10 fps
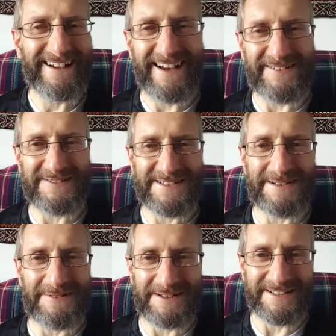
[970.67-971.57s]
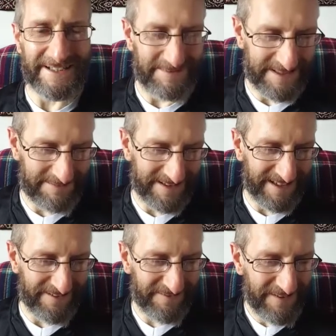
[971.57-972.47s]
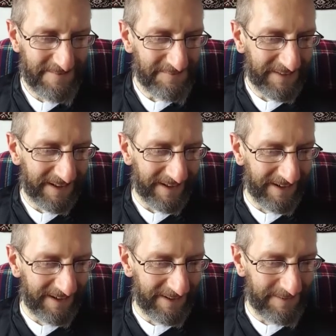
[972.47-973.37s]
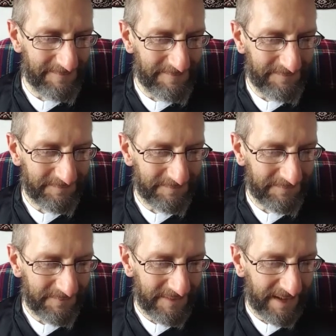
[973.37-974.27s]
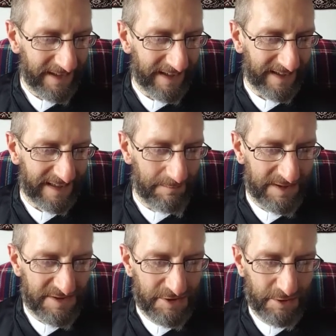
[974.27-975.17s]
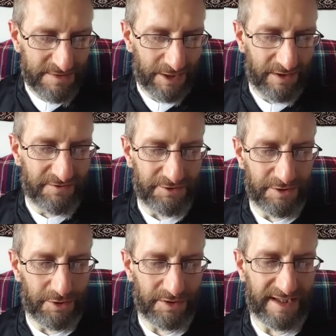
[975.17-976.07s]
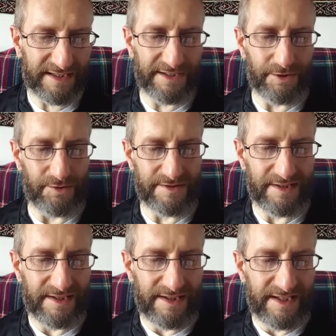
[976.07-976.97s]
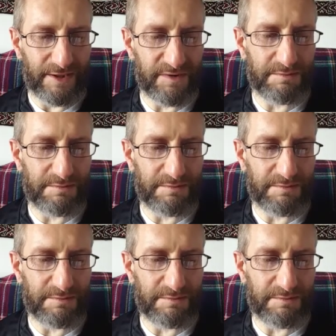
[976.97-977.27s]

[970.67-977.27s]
Every time I read that, it makes me laugh. It can be assumed, however, in all likelihood, he